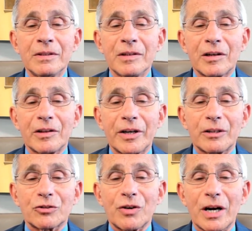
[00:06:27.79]

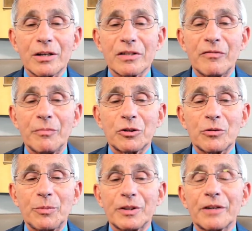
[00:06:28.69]
Clinical trials of
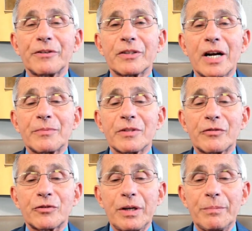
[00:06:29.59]
multiple different types
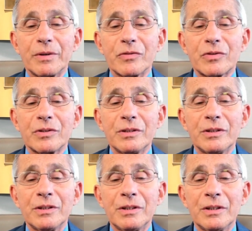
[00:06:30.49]
of treatments,
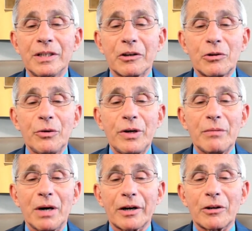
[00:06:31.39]
including
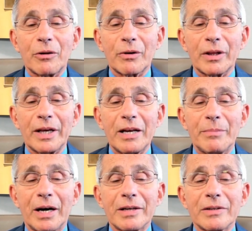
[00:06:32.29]
monoclonal
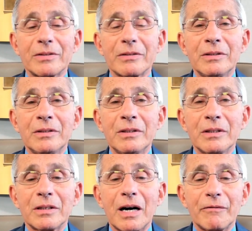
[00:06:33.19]
antibodies,
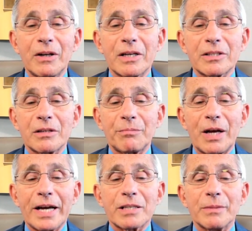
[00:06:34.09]
convalescent
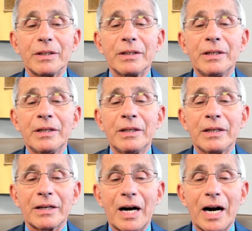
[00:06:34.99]
plasma,
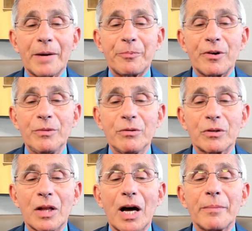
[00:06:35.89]
and hyperimmune
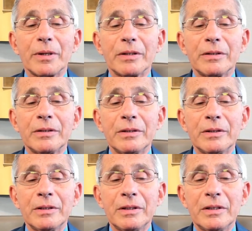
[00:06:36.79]
globulin,
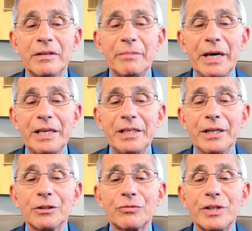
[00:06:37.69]
may
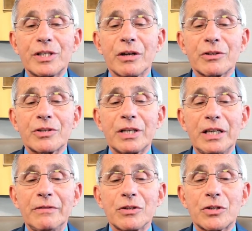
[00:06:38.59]
yield results
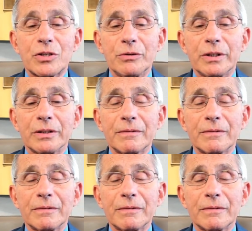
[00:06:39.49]
even sooner.